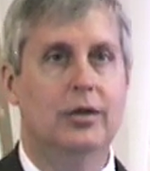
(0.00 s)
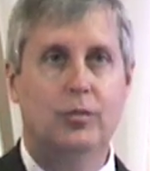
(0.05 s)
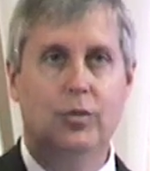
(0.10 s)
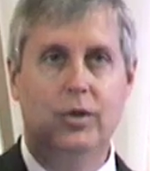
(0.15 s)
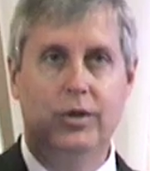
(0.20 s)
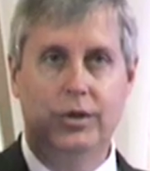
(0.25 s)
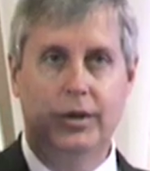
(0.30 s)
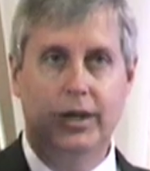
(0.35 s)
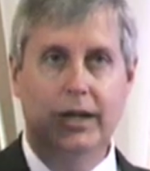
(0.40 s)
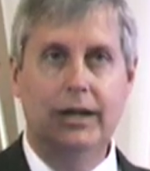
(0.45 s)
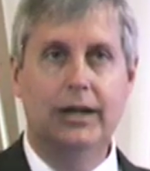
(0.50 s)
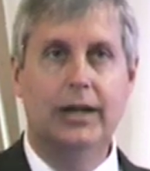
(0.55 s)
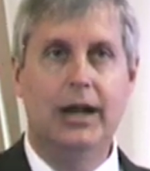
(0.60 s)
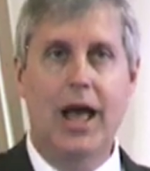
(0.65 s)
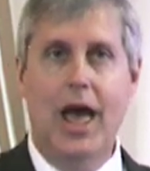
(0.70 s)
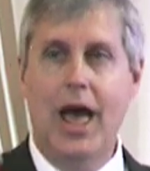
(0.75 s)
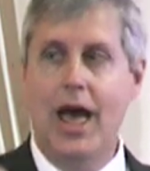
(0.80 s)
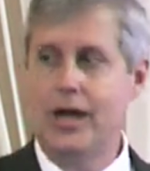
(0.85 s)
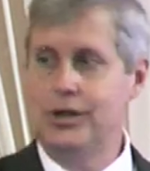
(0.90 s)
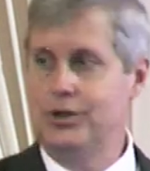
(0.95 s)
with lean
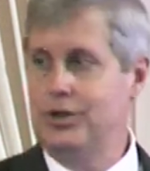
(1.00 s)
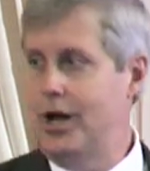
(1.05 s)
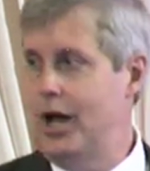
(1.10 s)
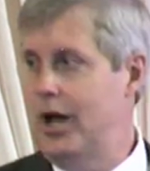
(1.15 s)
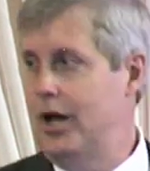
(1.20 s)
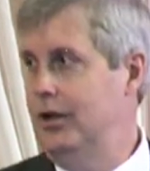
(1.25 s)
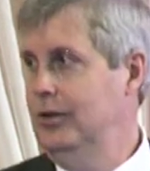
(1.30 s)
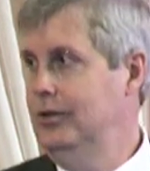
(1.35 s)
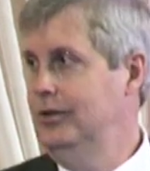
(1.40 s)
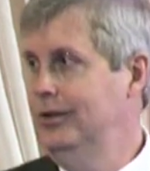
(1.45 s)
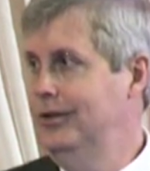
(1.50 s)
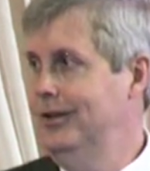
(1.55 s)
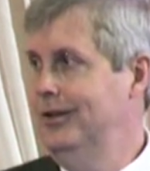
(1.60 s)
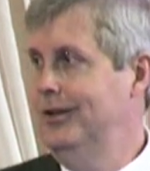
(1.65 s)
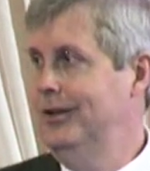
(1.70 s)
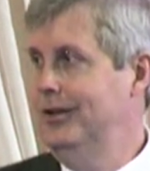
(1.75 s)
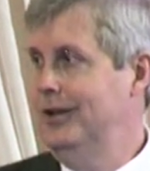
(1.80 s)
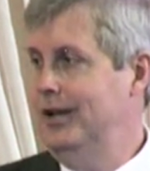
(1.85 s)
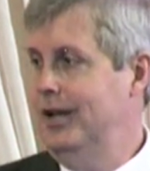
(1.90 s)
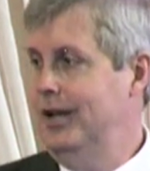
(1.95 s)
and agile
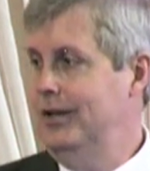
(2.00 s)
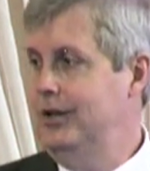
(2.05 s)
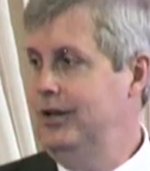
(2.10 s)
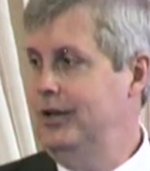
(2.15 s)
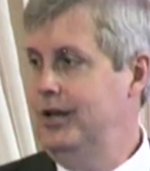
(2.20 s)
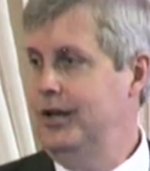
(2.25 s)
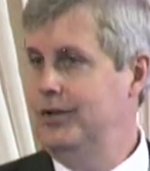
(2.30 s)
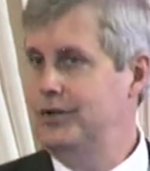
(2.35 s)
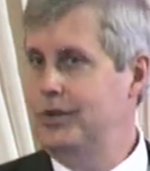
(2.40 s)
and the things